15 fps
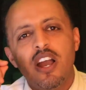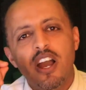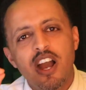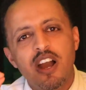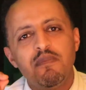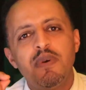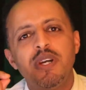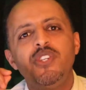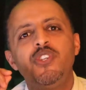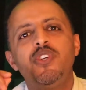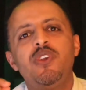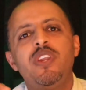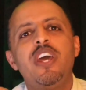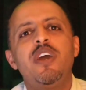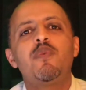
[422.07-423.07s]
how much
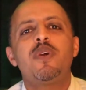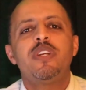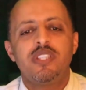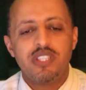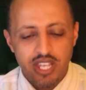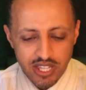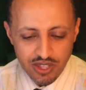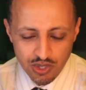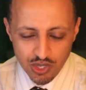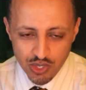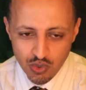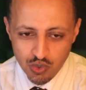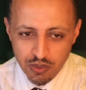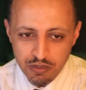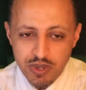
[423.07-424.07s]
your net worth, and
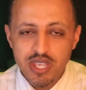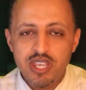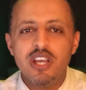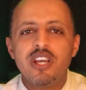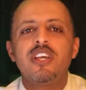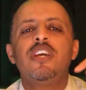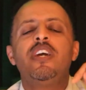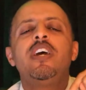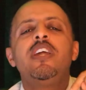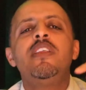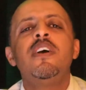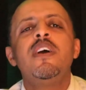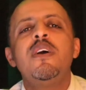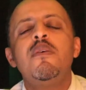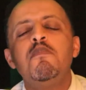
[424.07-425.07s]
this will be a good
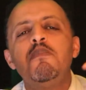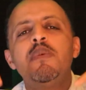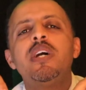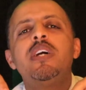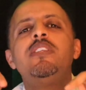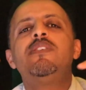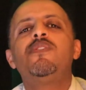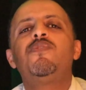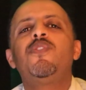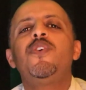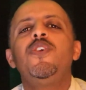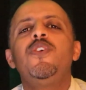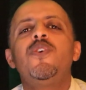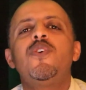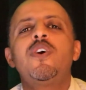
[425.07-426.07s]
month for
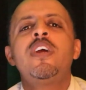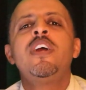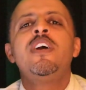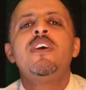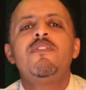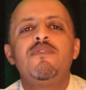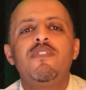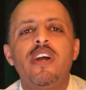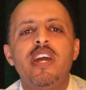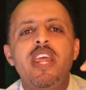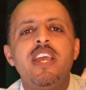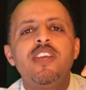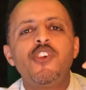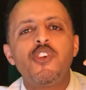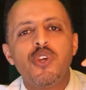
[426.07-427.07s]
your
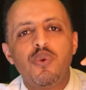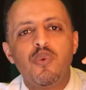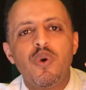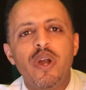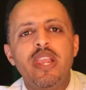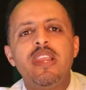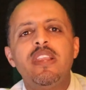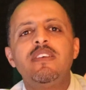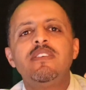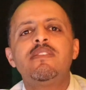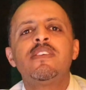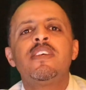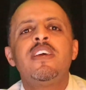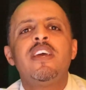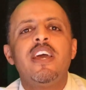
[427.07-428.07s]
financial
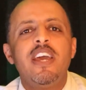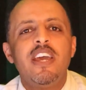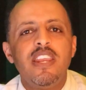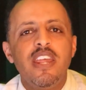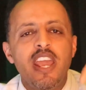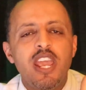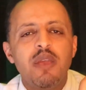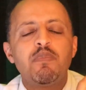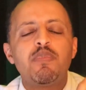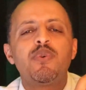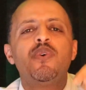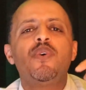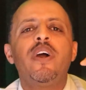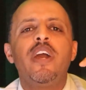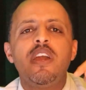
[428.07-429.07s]
wellness. In
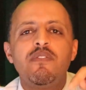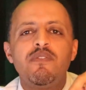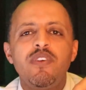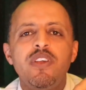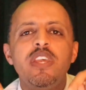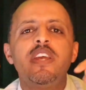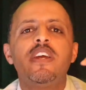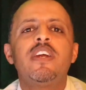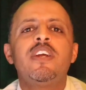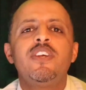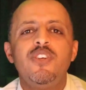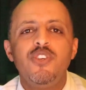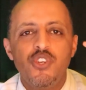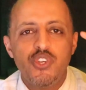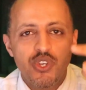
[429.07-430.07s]
April every year
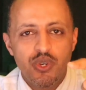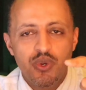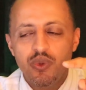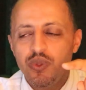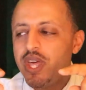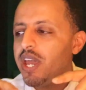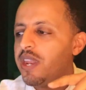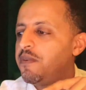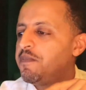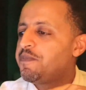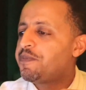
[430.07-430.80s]
you should do that.